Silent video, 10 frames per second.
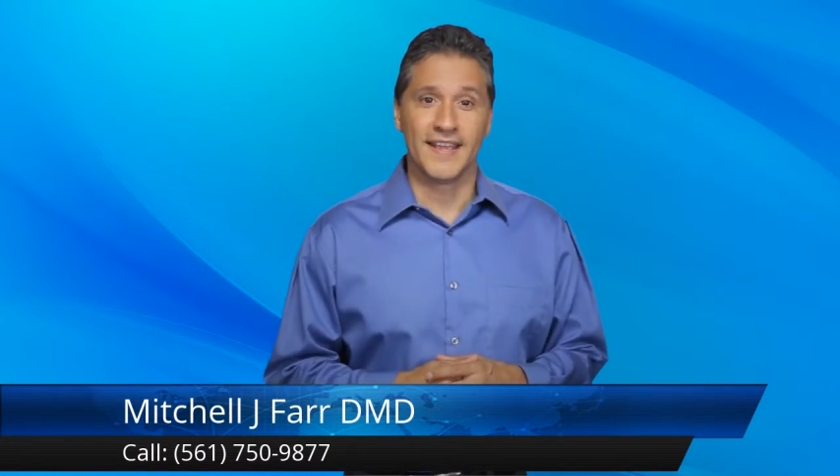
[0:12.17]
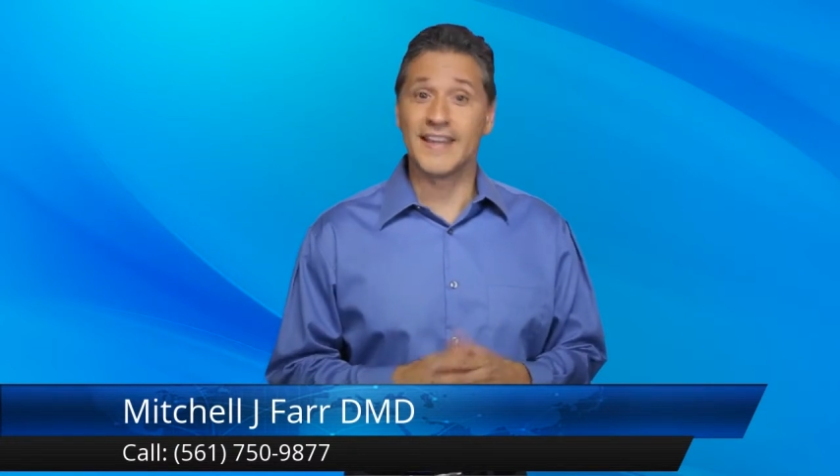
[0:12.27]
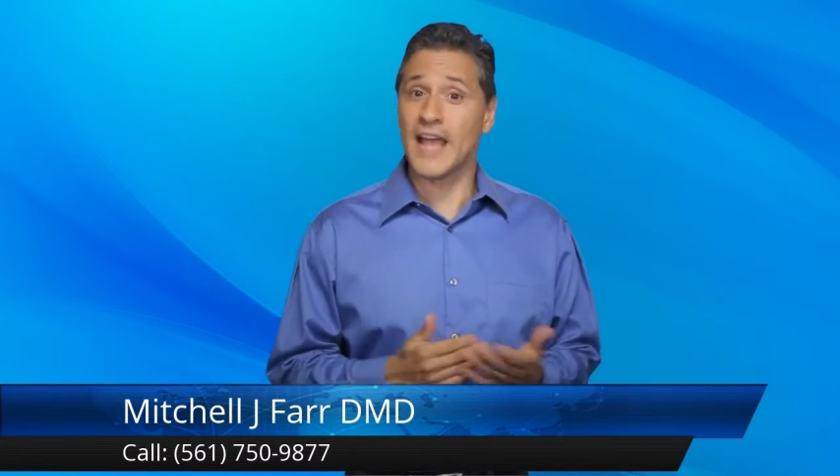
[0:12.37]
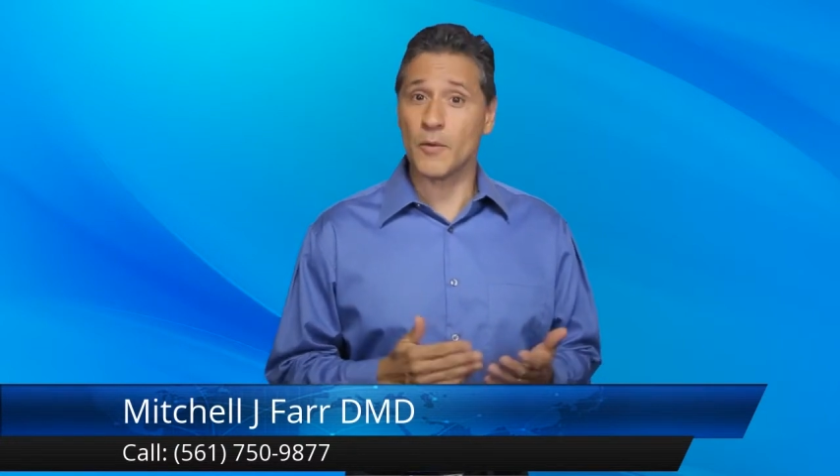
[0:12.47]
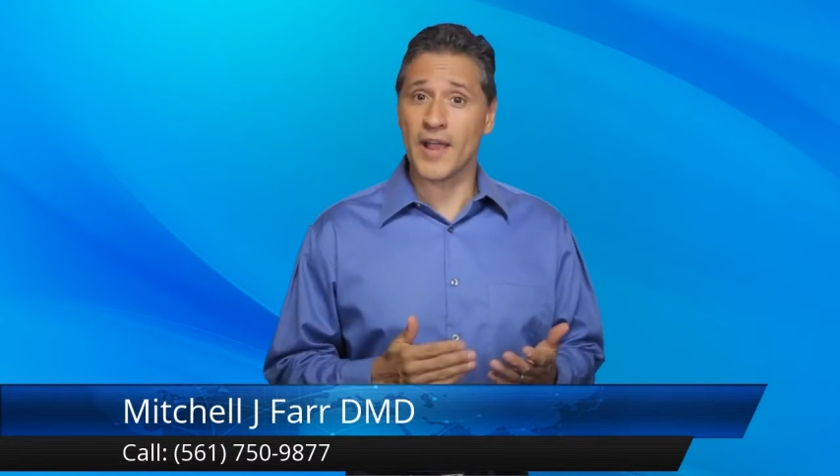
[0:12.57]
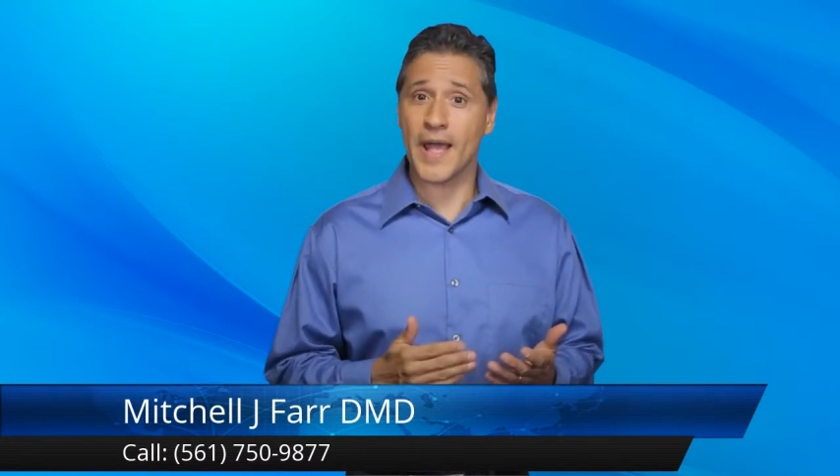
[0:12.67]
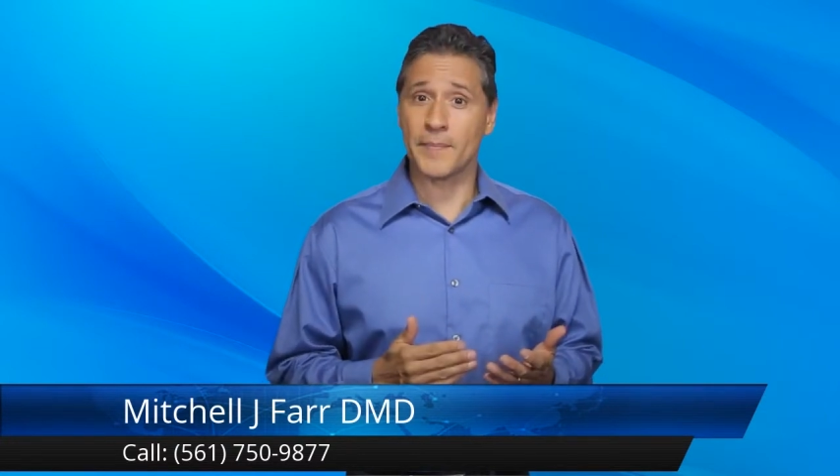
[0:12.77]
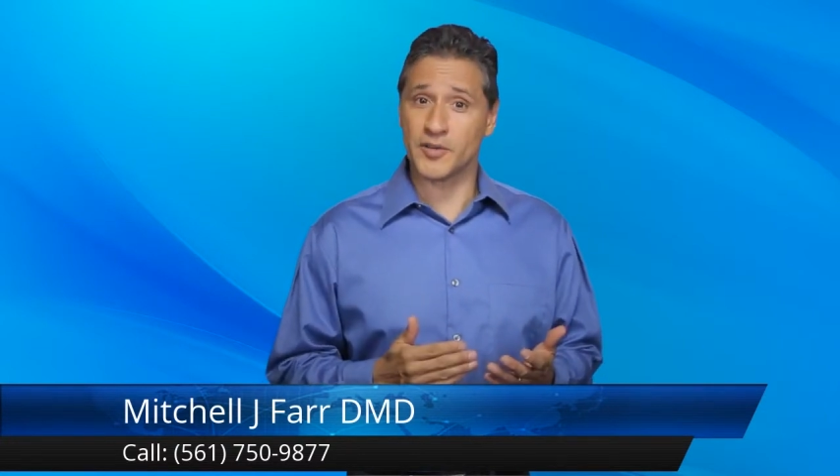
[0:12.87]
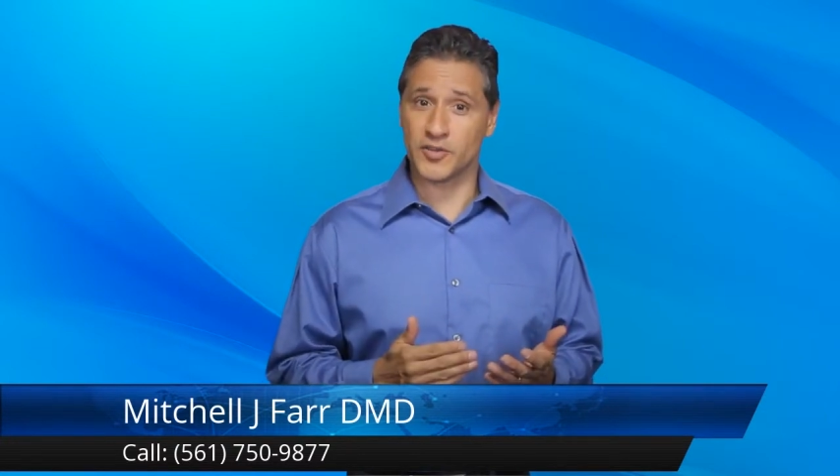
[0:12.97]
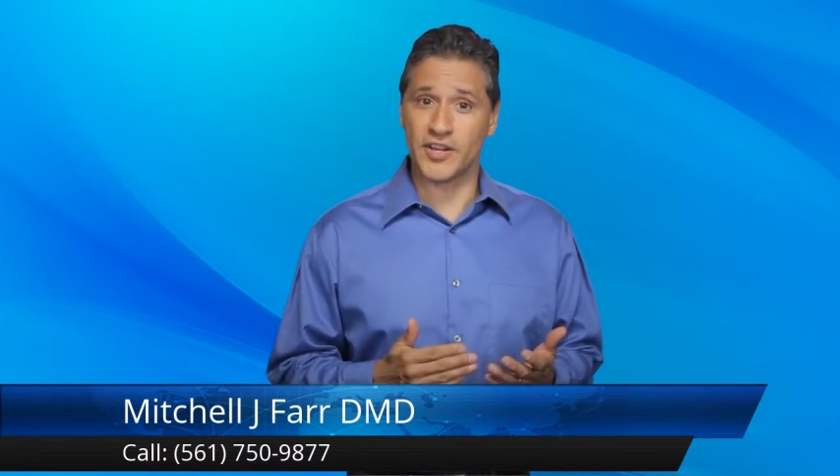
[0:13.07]
And now we're
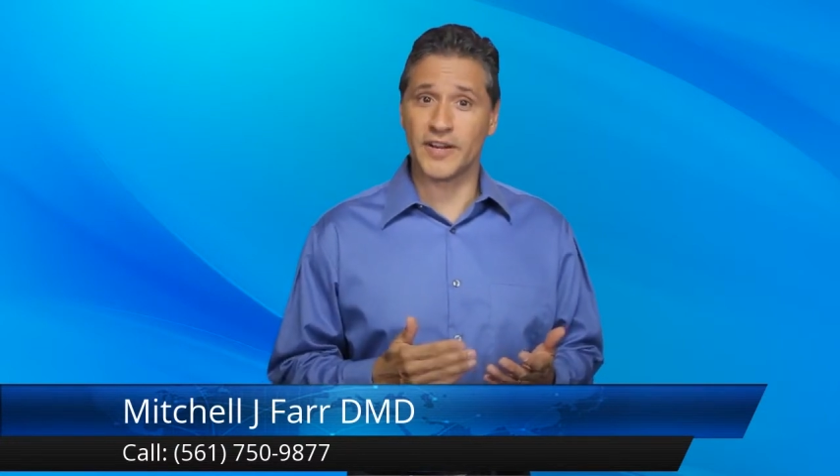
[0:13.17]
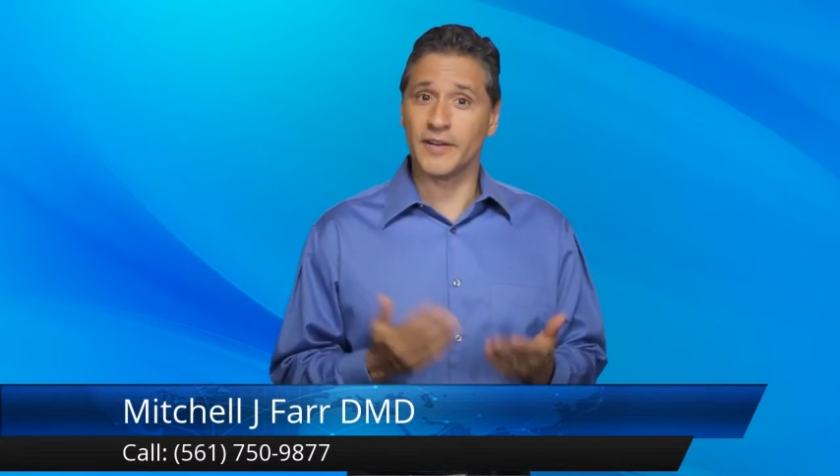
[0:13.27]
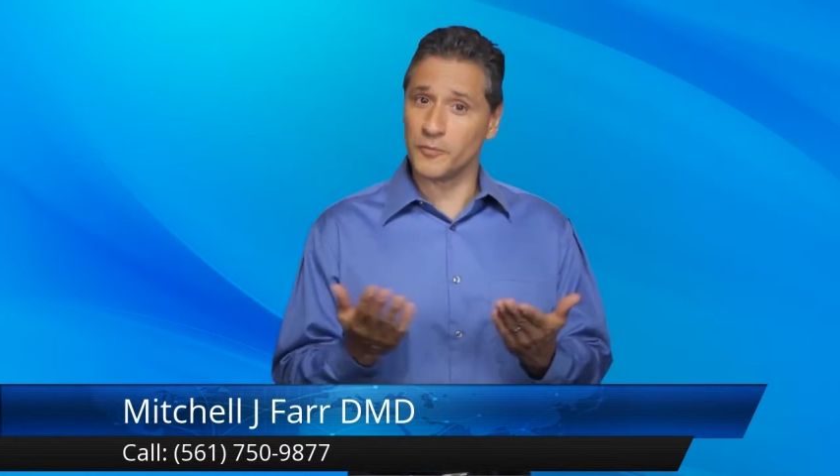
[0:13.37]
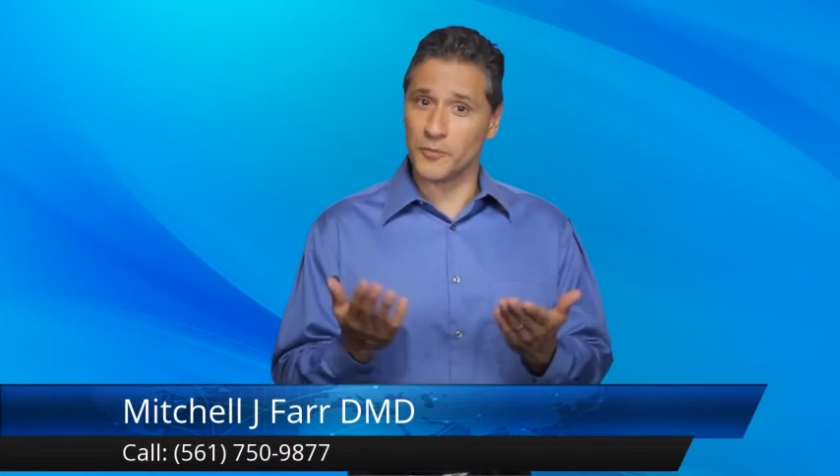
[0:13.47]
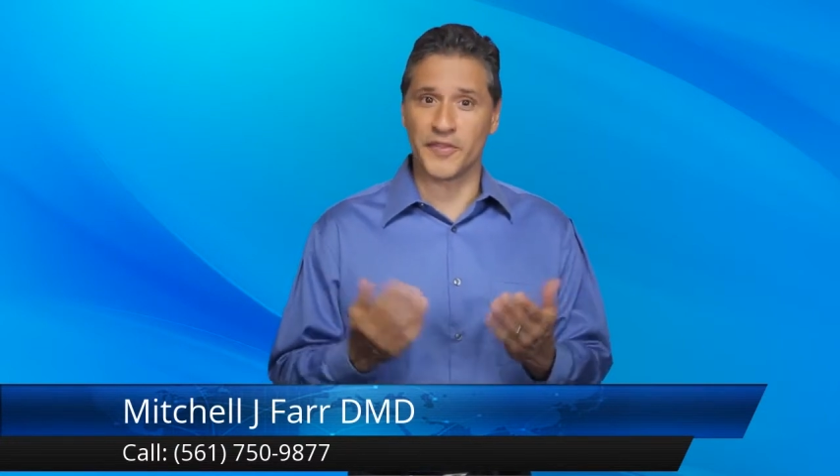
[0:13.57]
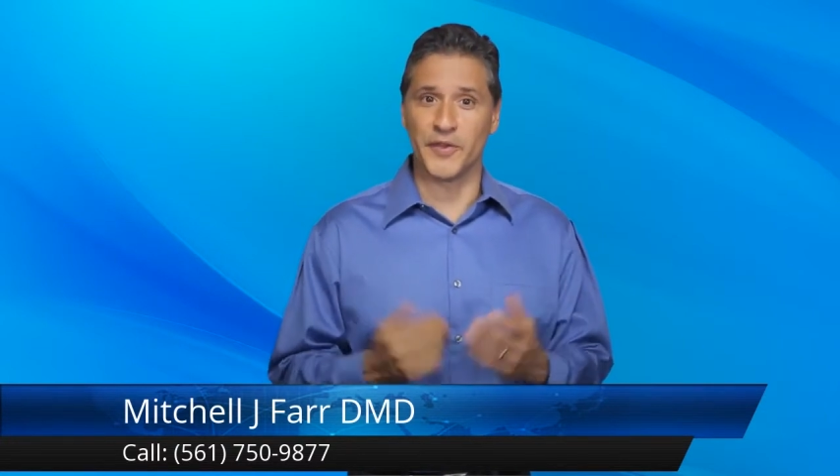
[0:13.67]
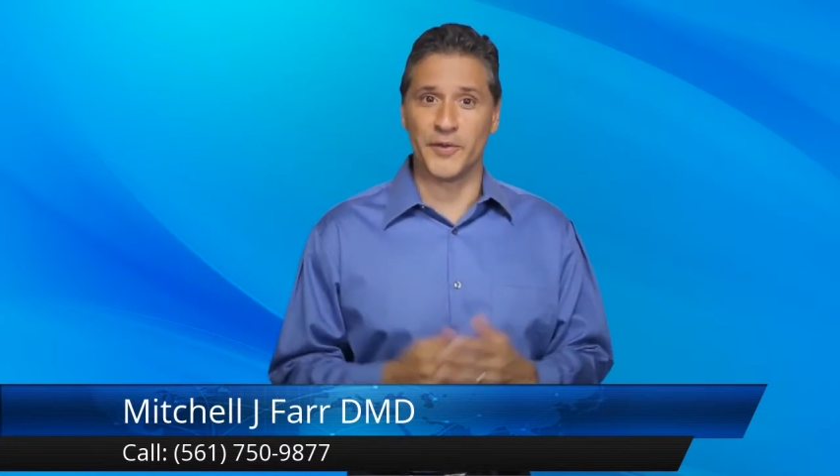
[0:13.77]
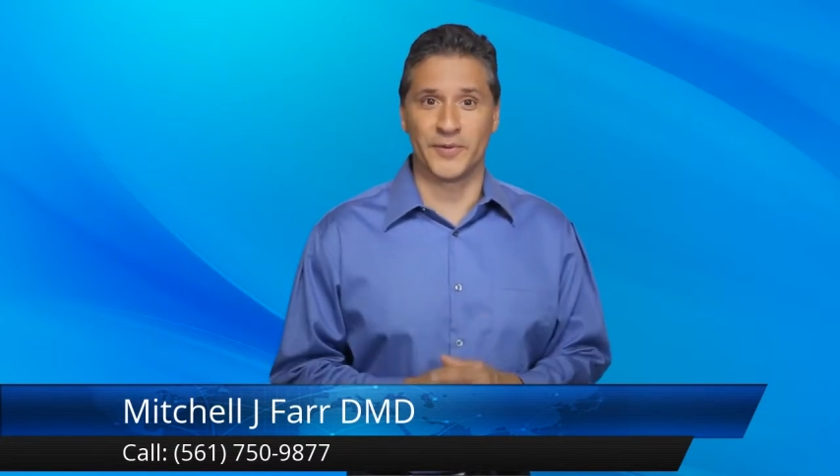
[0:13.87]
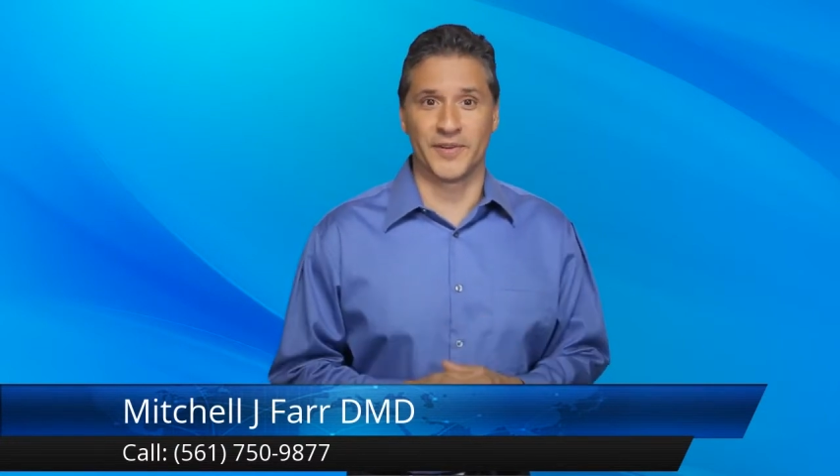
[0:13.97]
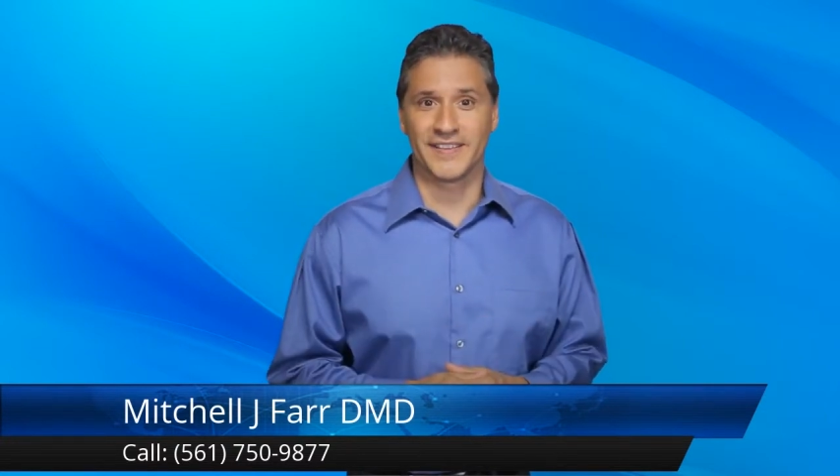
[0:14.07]
happy to share it with you.